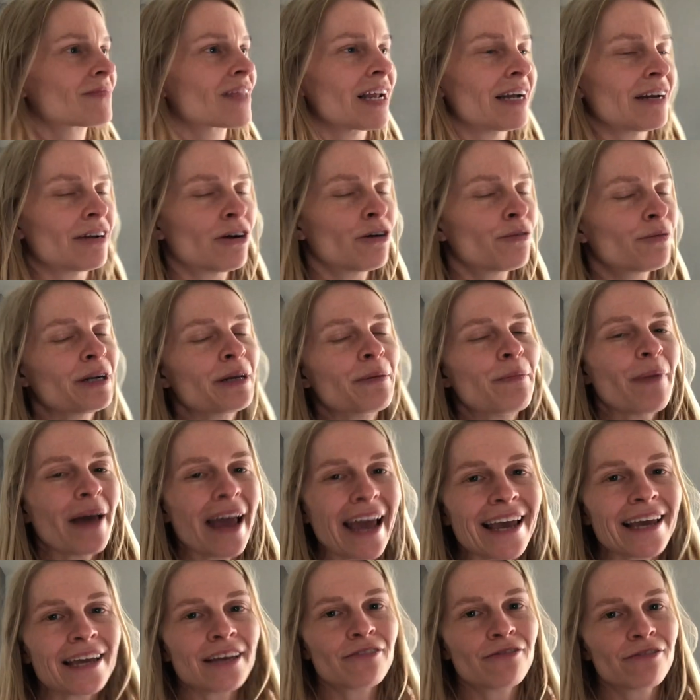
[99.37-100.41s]
I'd already
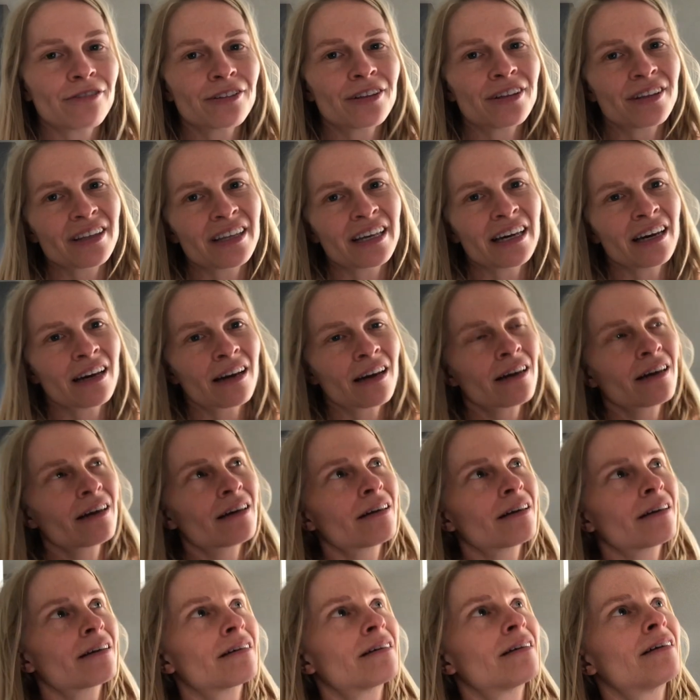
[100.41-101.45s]
paid for the thing.
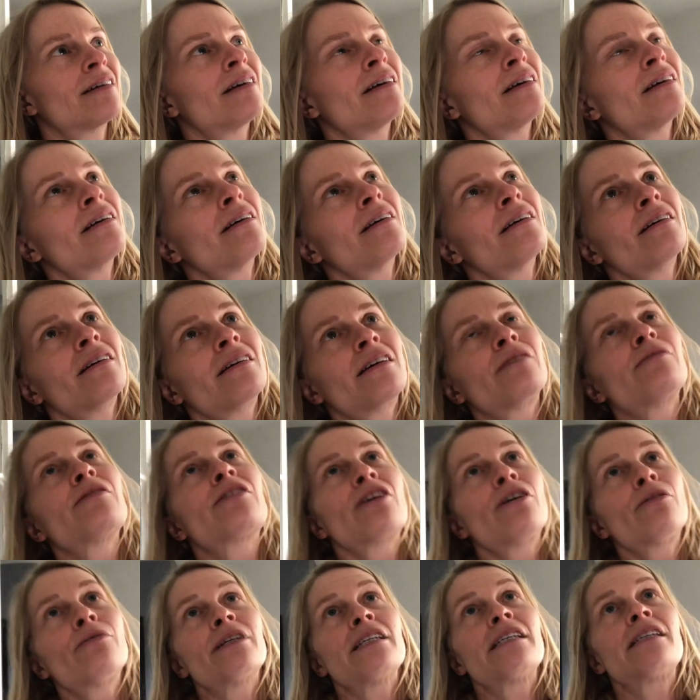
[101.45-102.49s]
I was
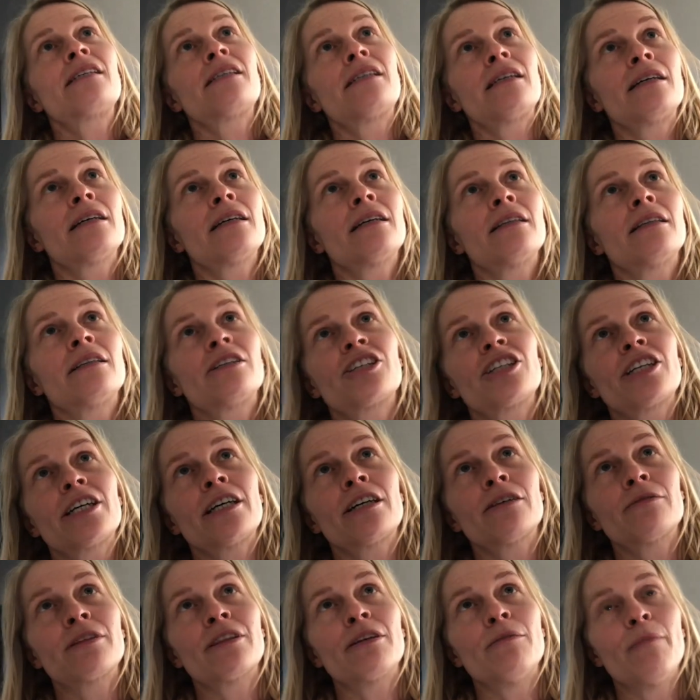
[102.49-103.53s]
already sitting in the
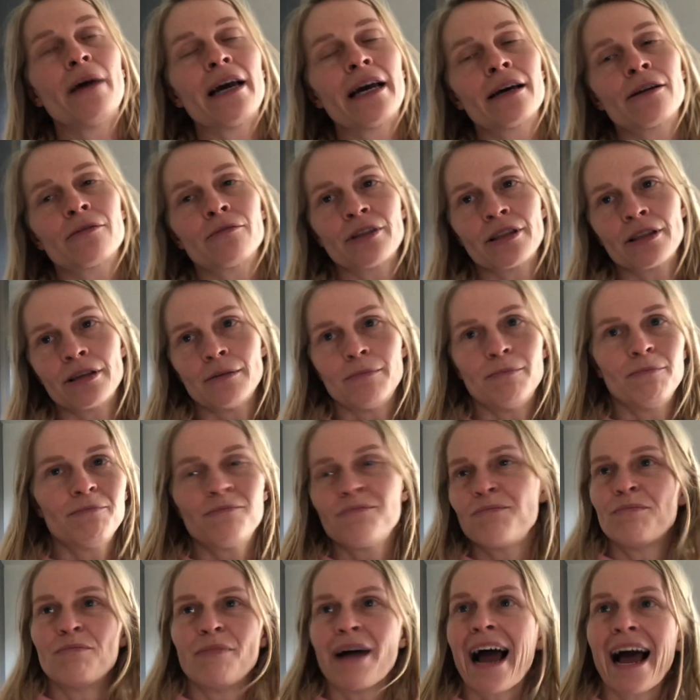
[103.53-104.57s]
chair with a man with the
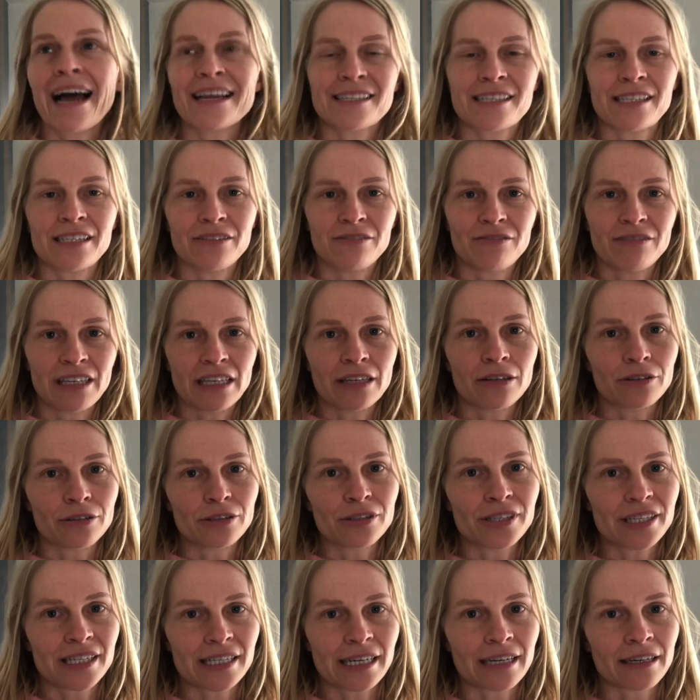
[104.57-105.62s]
massive
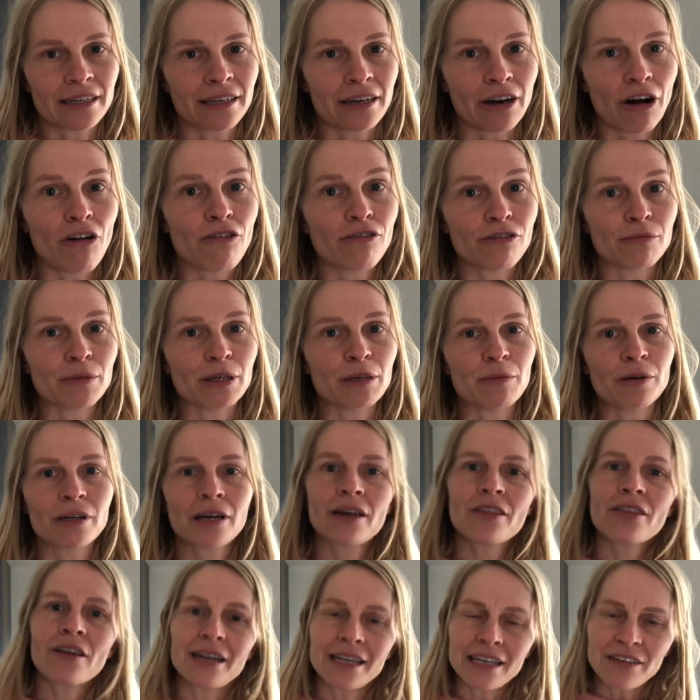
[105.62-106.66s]
needles standing over me, but I
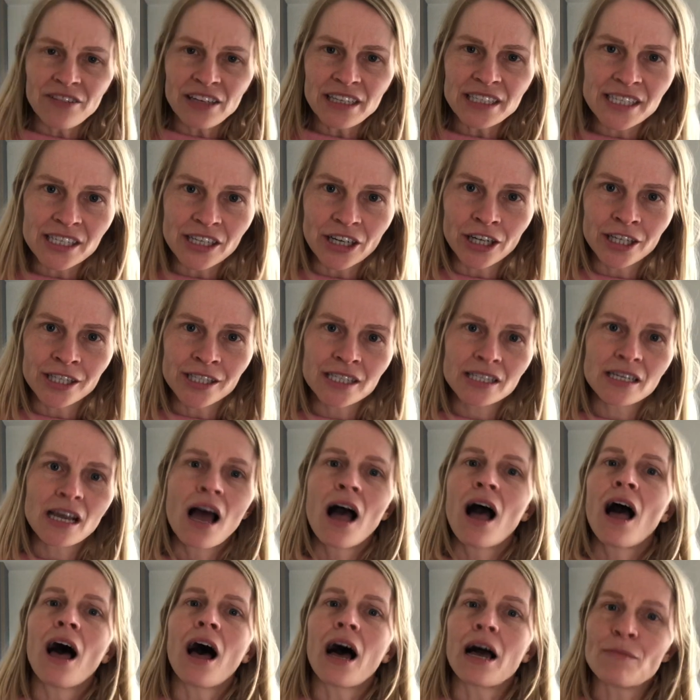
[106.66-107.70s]
thought, if he starts,
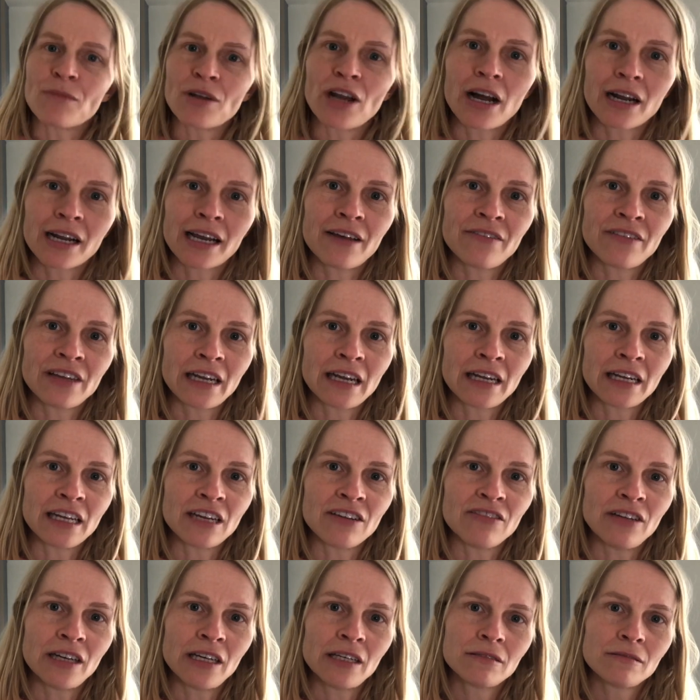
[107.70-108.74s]
I'm not having any
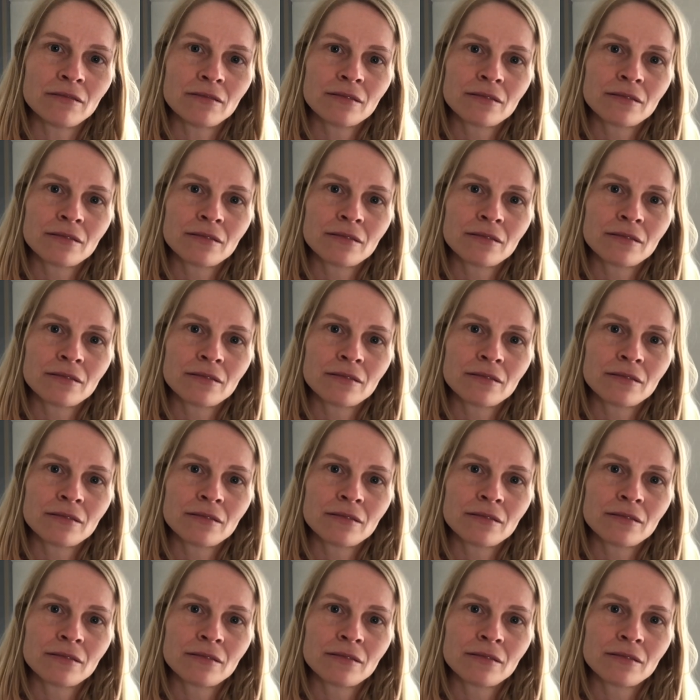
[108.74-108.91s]
of it.